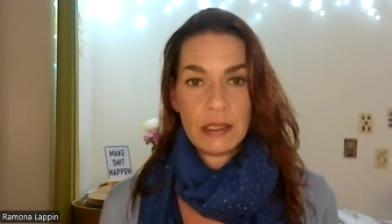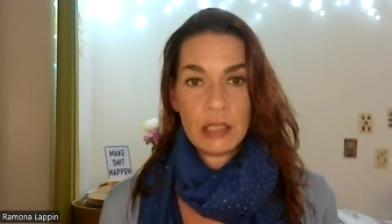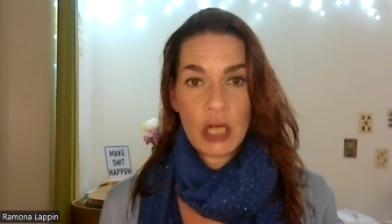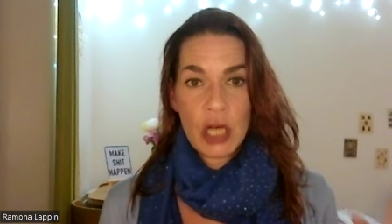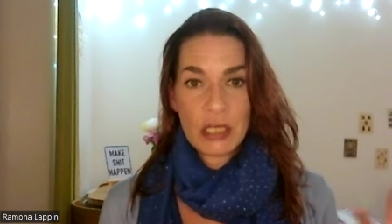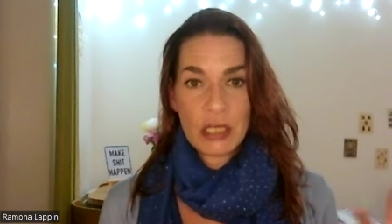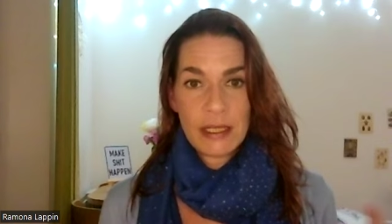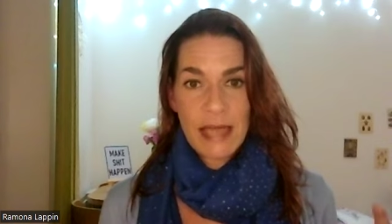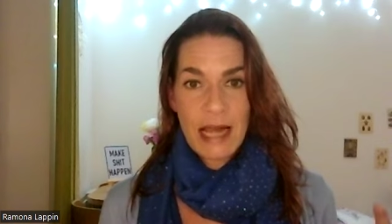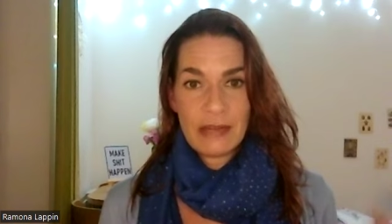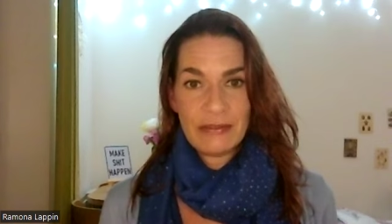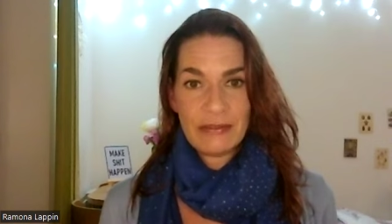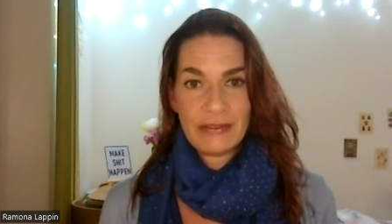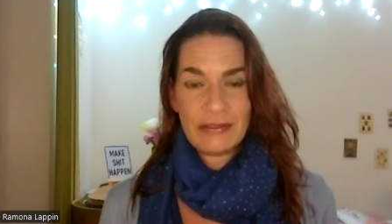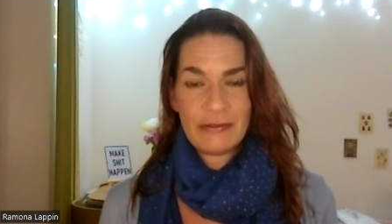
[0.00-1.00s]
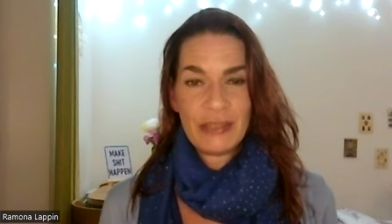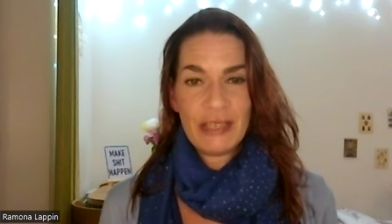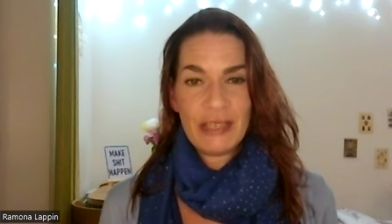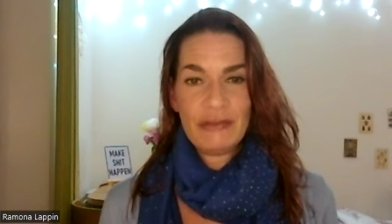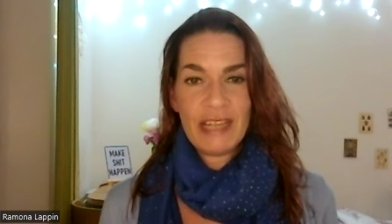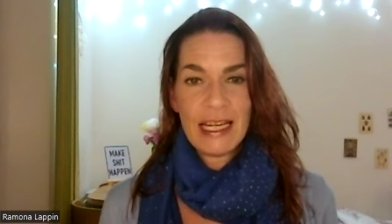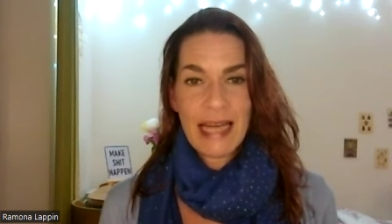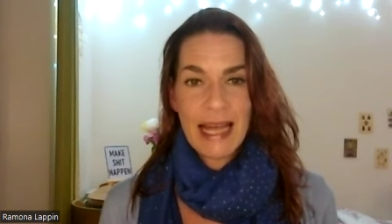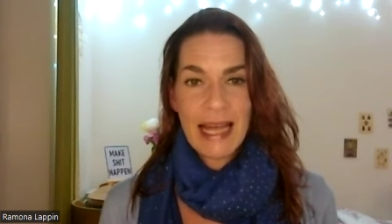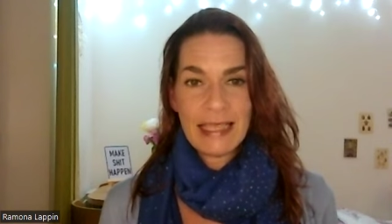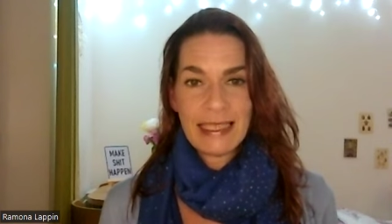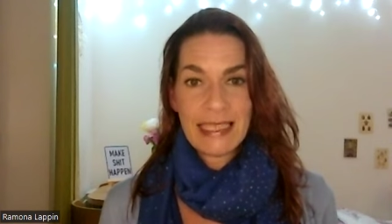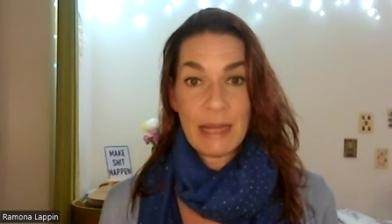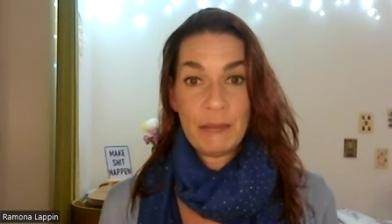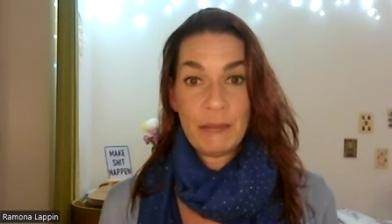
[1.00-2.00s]
the God self, fully
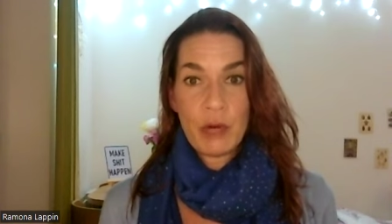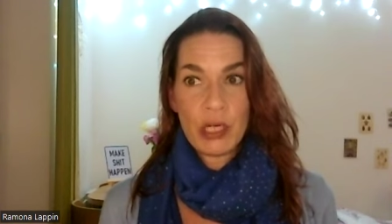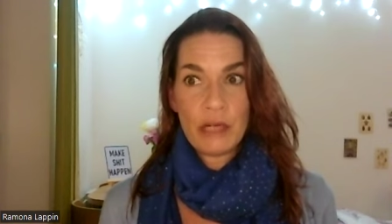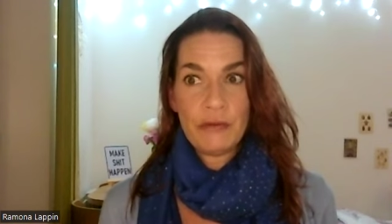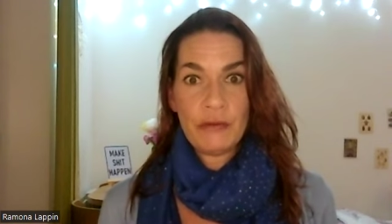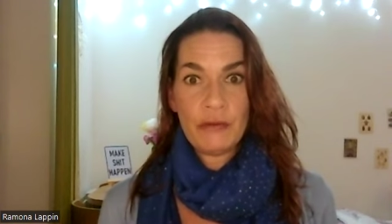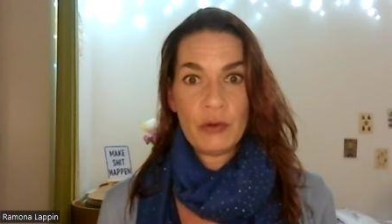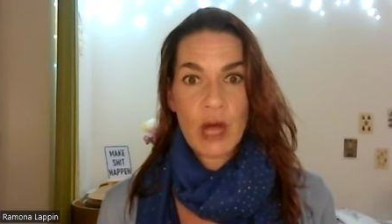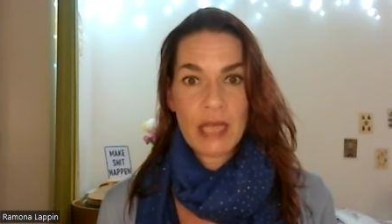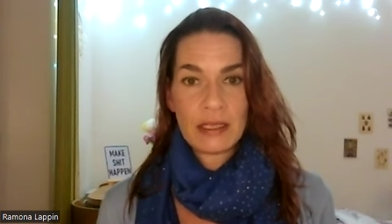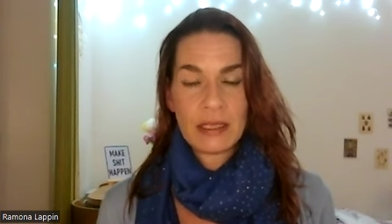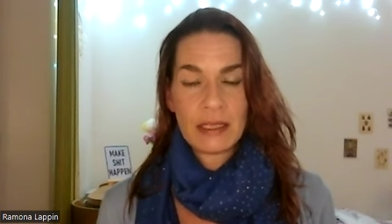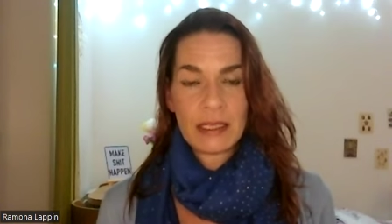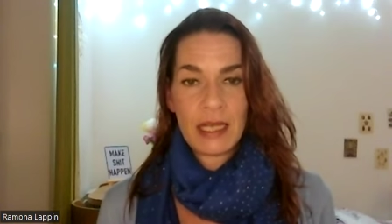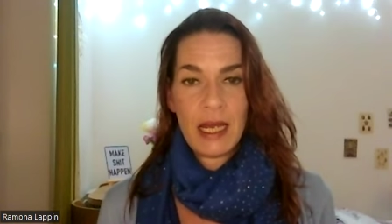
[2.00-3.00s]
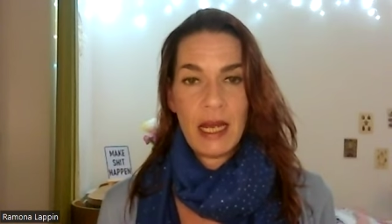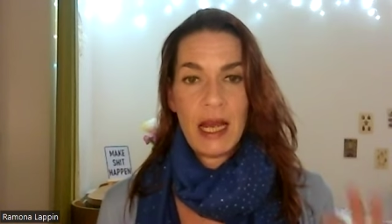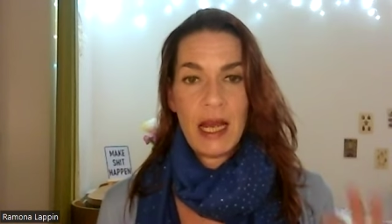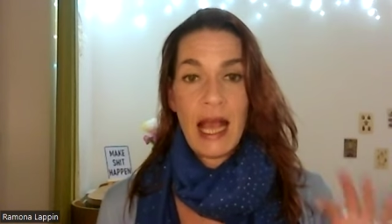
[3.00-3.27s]
realized, embodied through us.